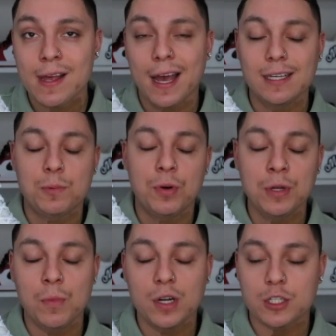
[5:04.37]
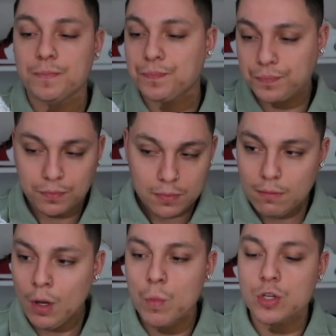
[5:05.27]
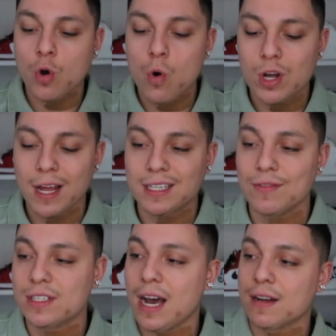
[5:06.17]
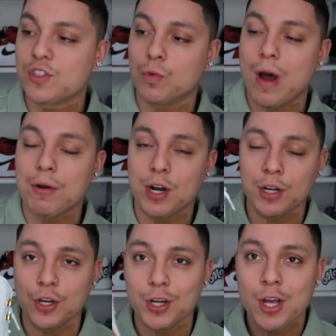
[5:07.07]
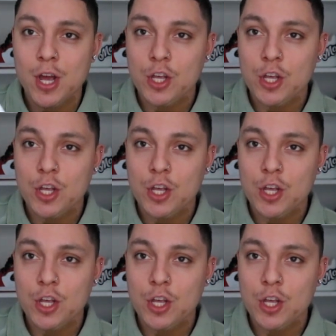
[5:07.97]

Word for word: is pretty much what his whole collective is kind of surrounded under.